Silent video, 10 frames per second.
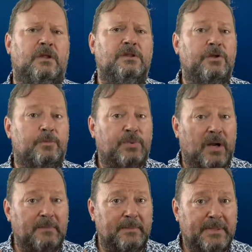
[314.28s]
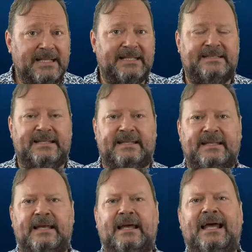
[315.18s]
The probability
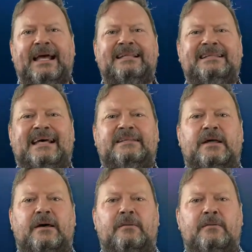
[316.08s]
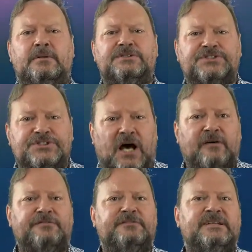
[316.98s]
that a
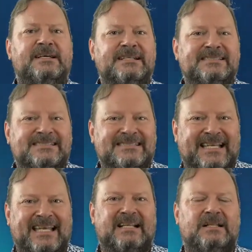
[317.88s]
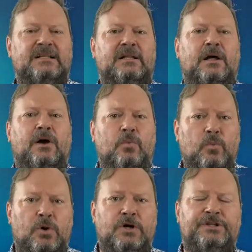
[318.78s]
soft skill
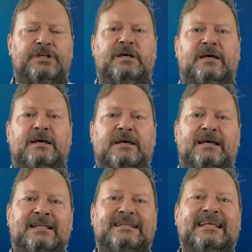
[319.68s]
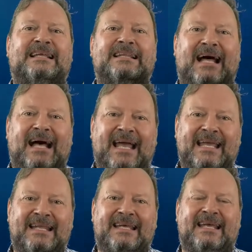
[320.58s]
would
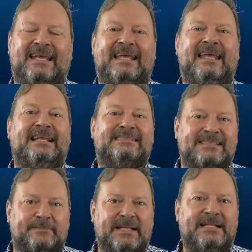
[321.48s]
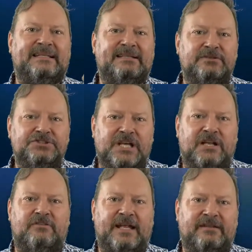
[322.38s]
decline in its ability to
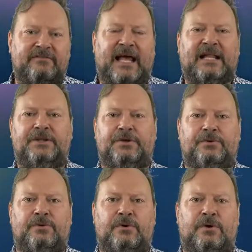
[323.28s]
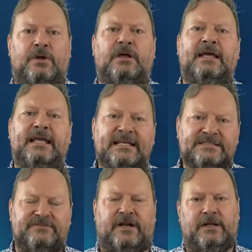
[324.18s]
generate value is
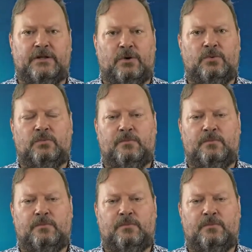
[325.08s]
very low.